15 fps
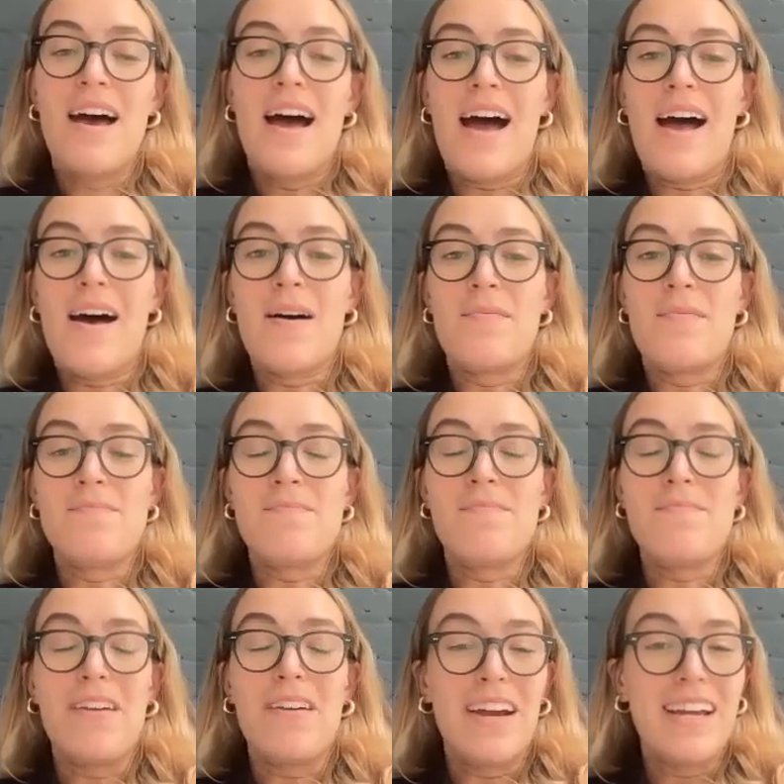
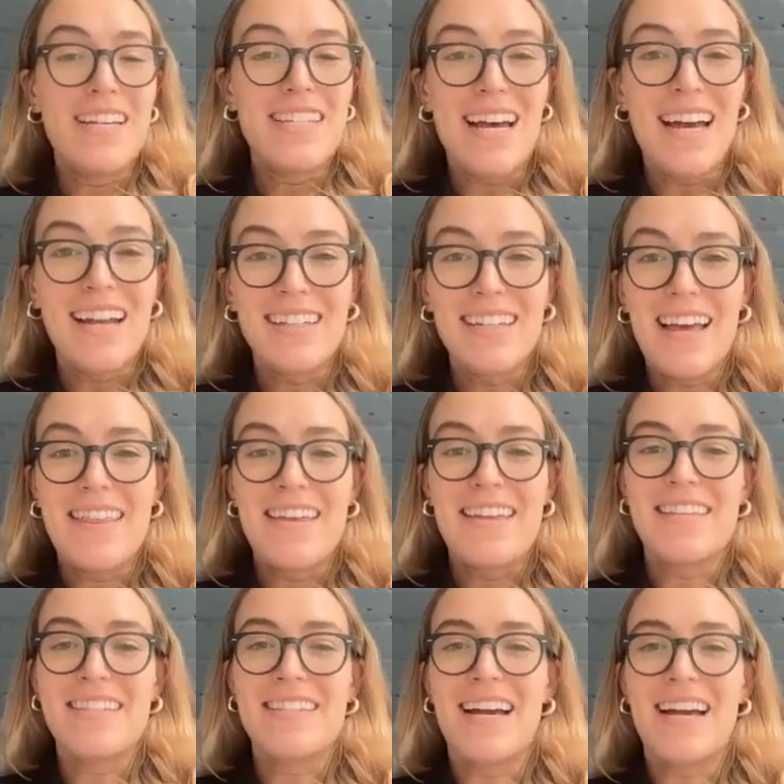Very excitingly, I think
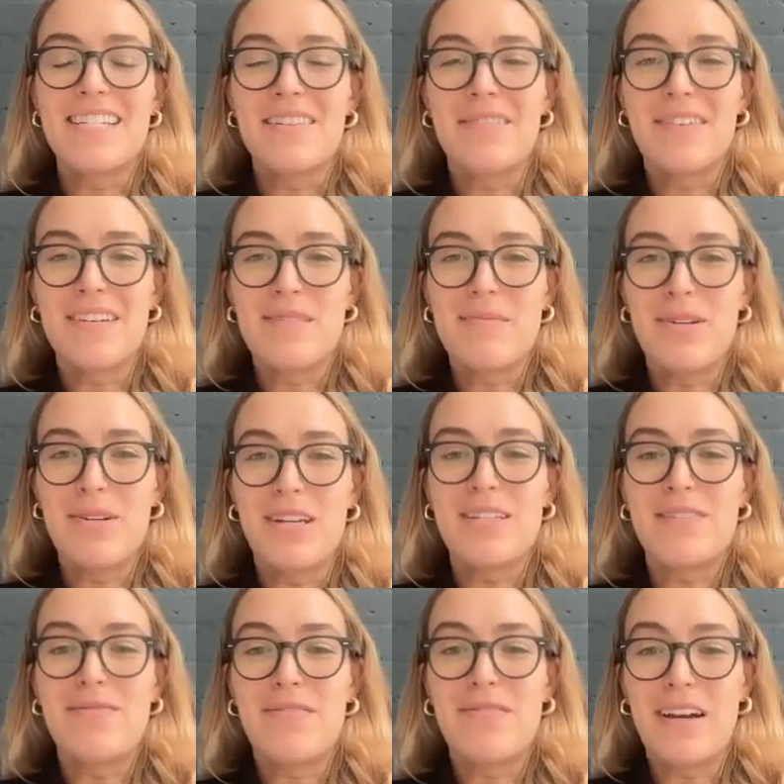the scientific community
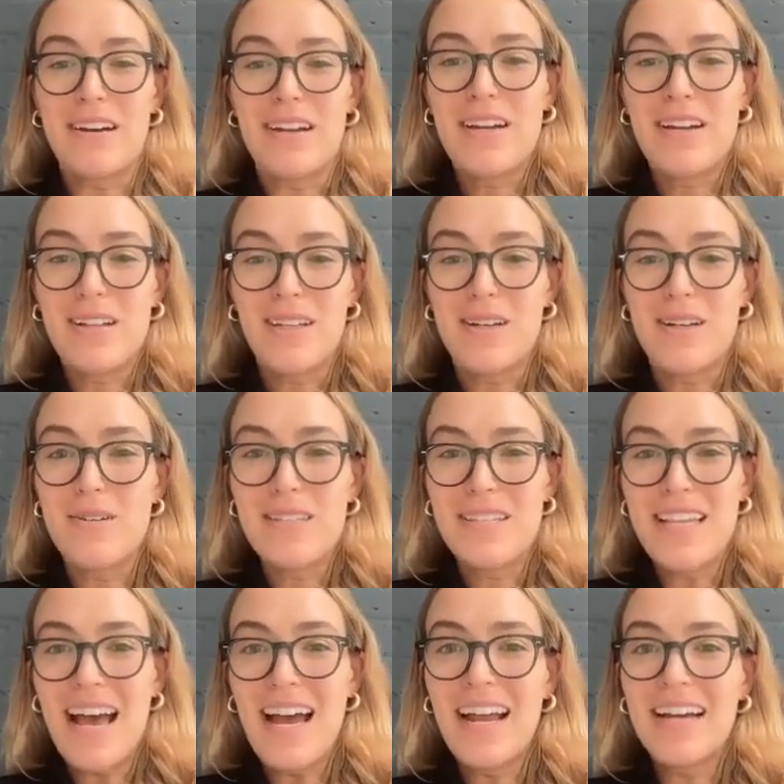is very close
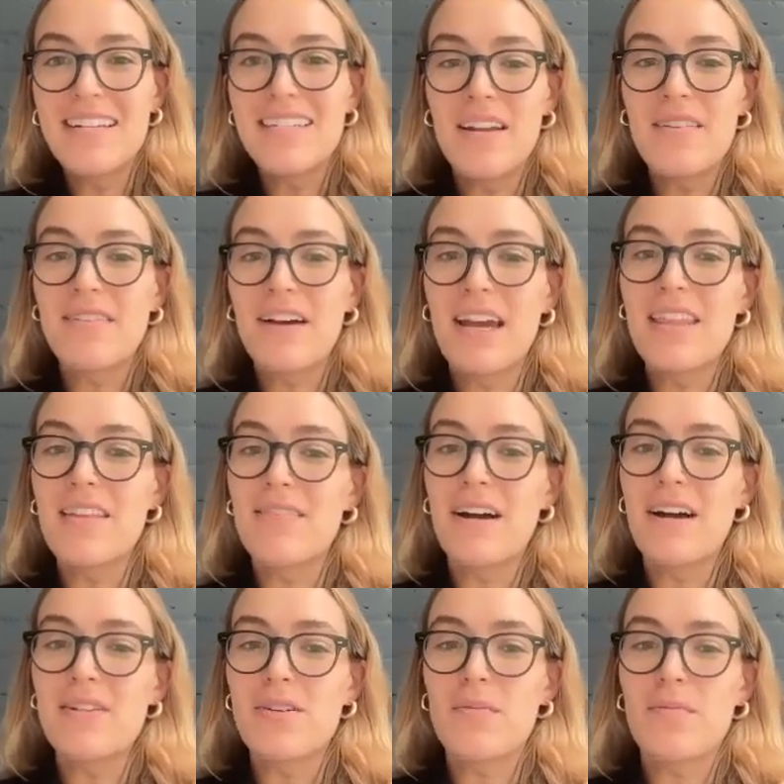at identifying the
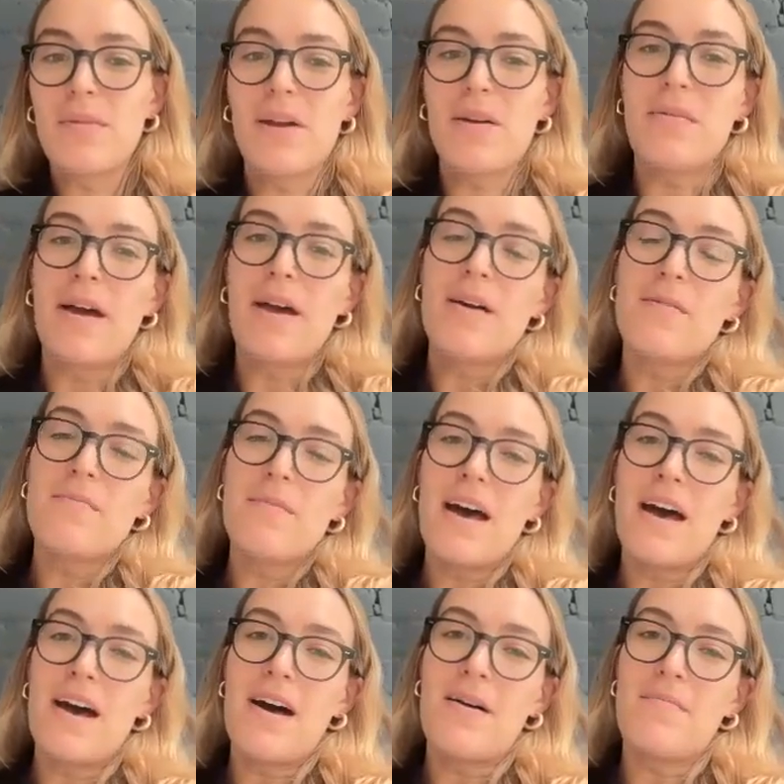vaginal microbiome
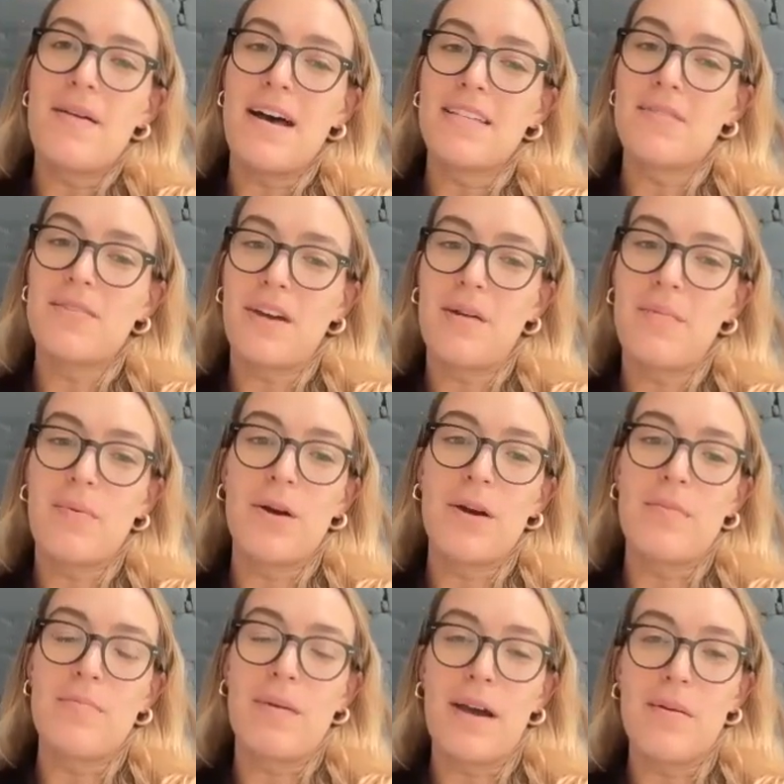as a very
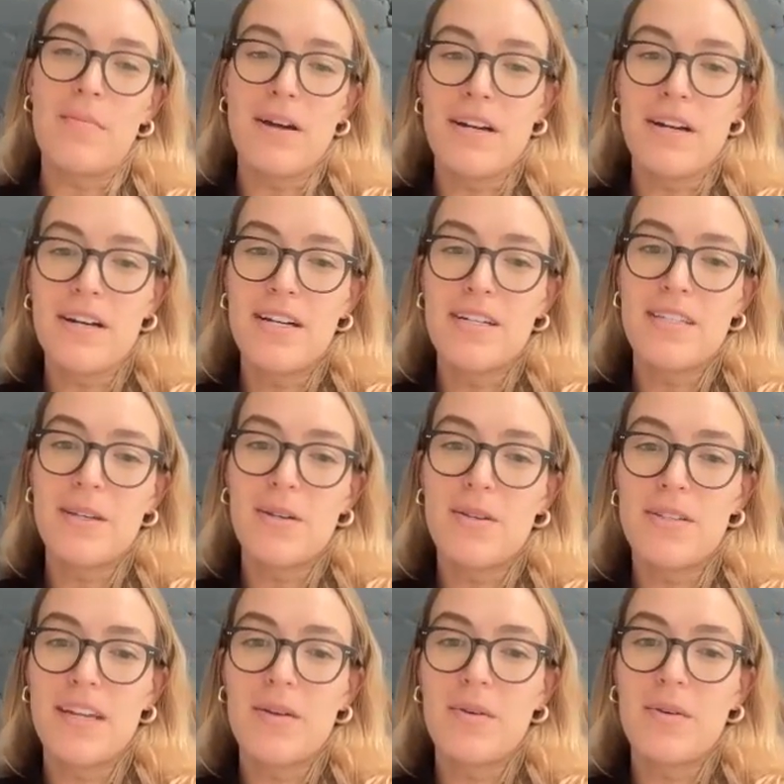important biomarker
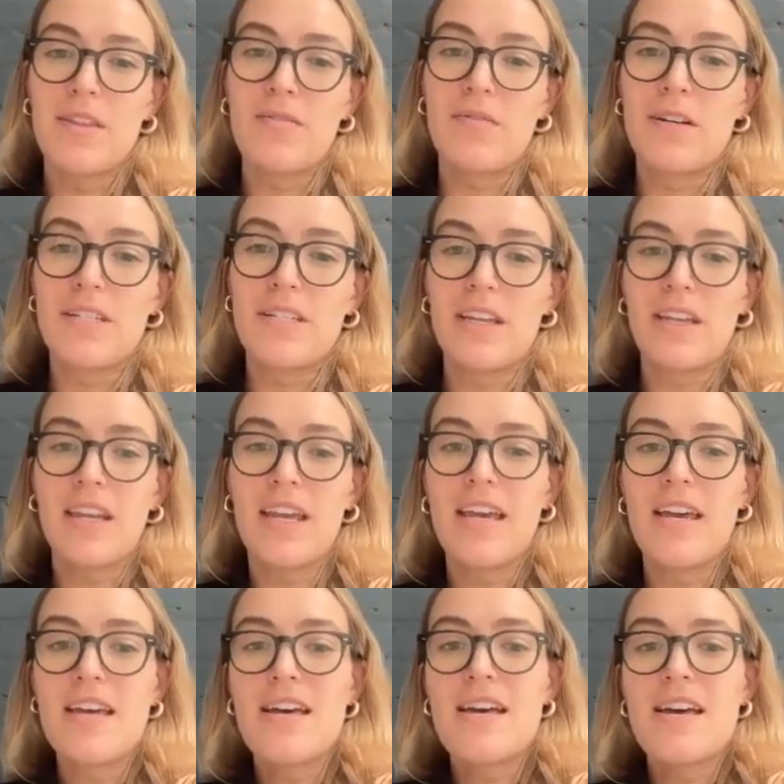associated with
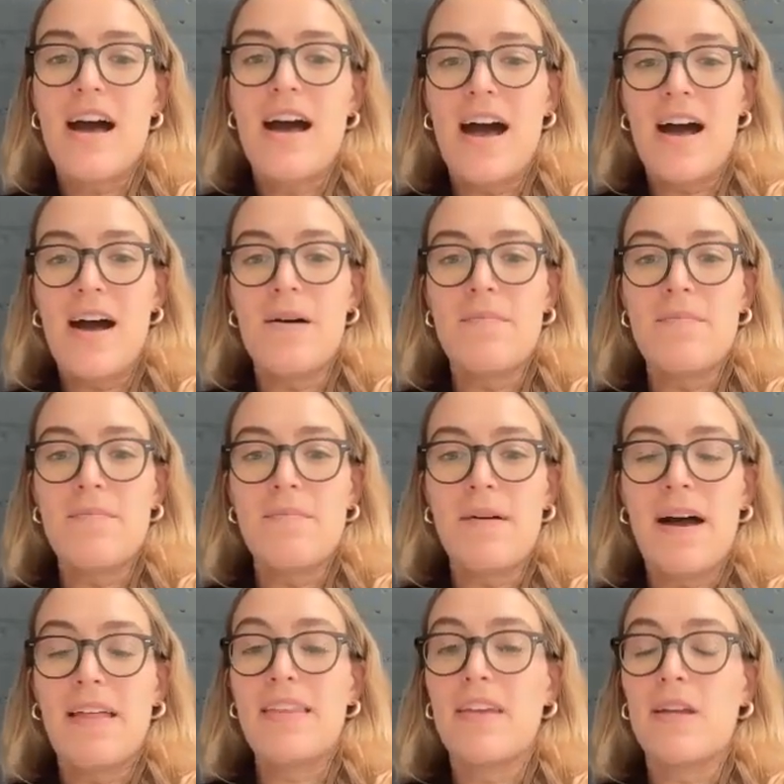fertility.
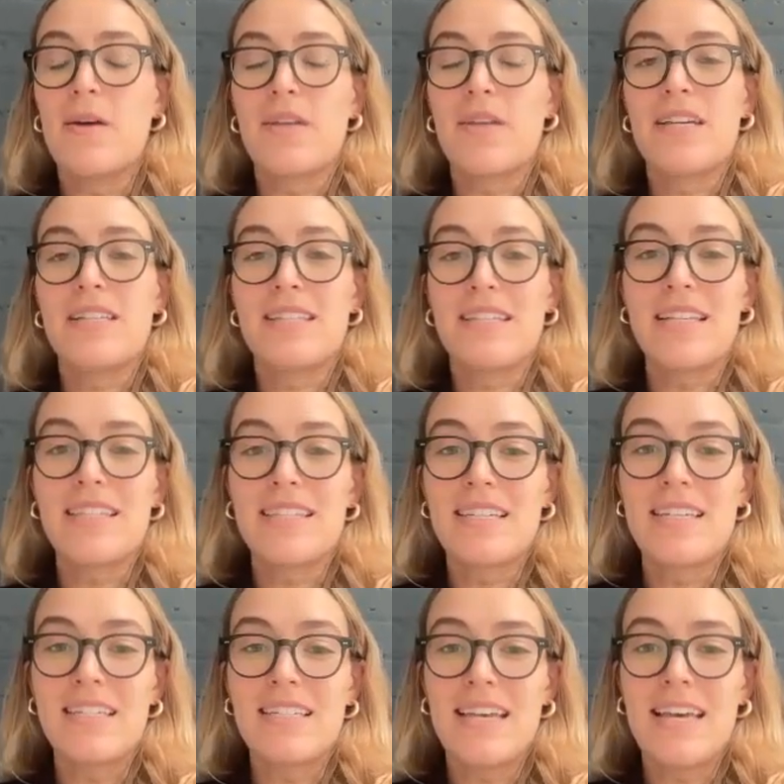The
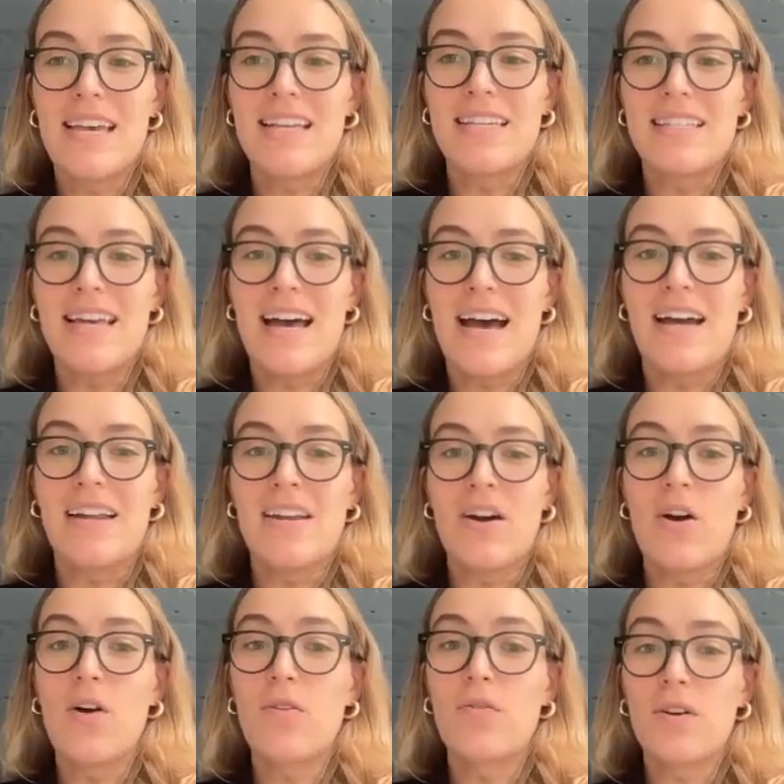consensus is that
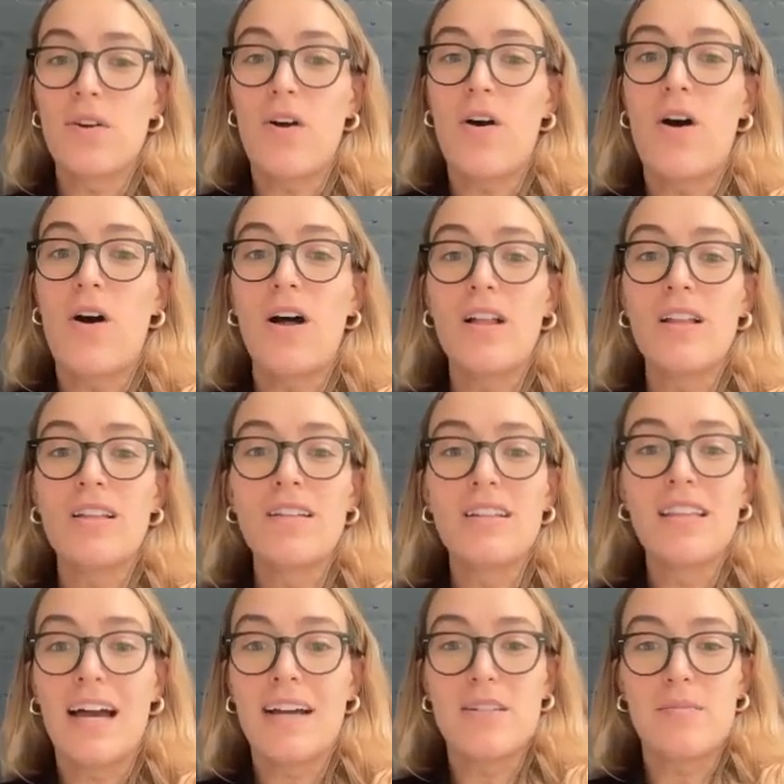overall
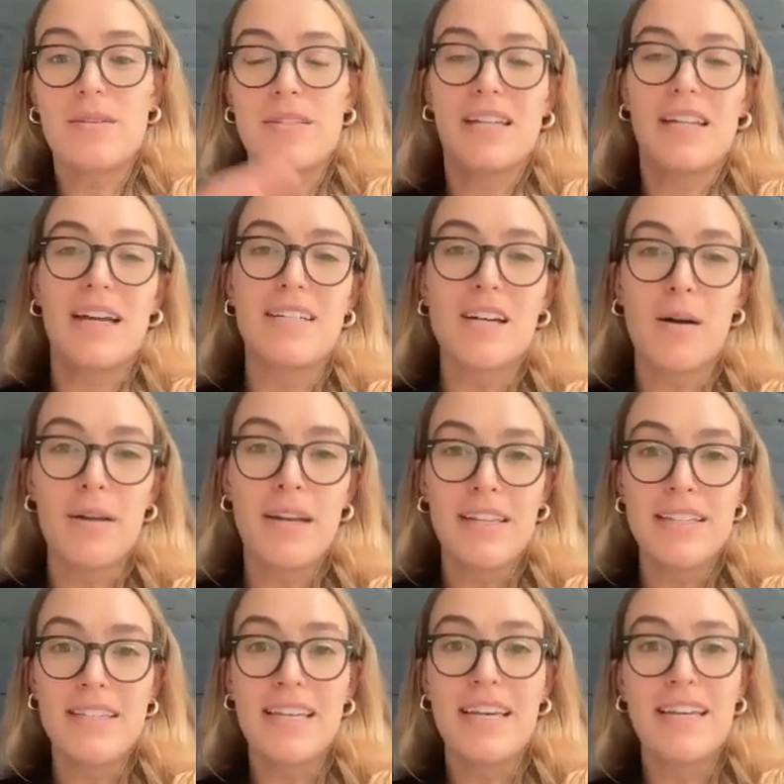lactobacilli
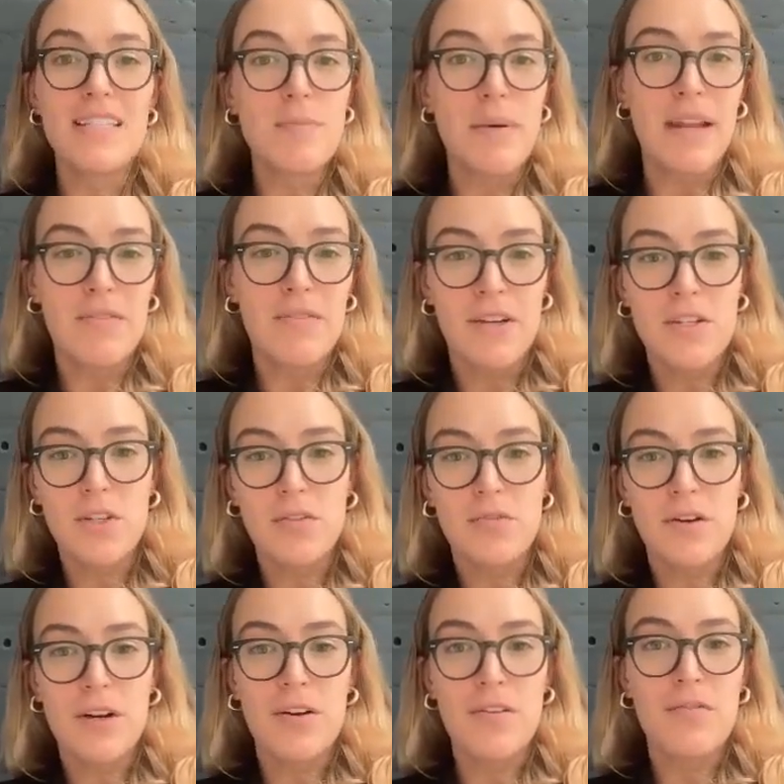dominance is beneficial
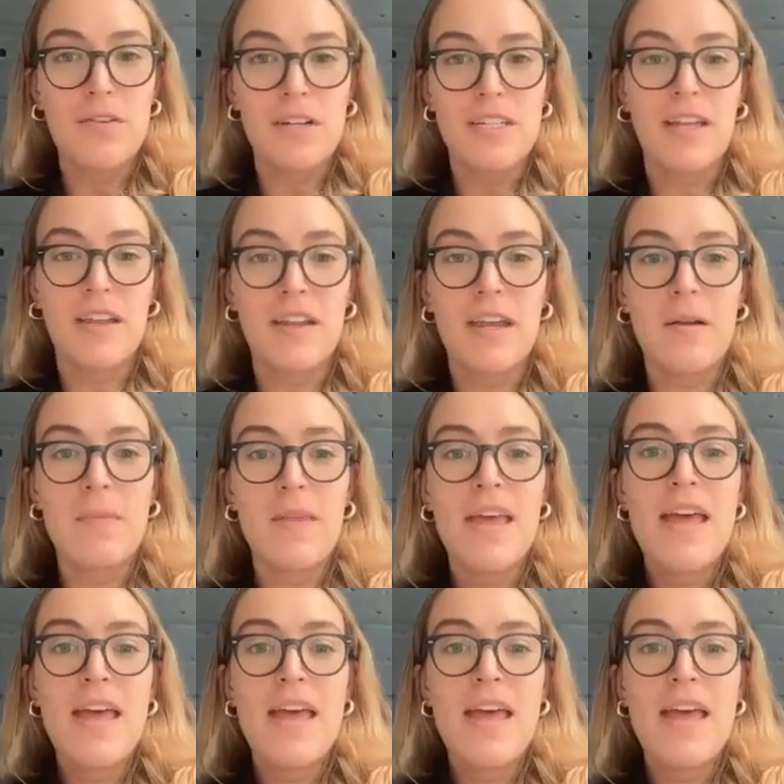for fertility.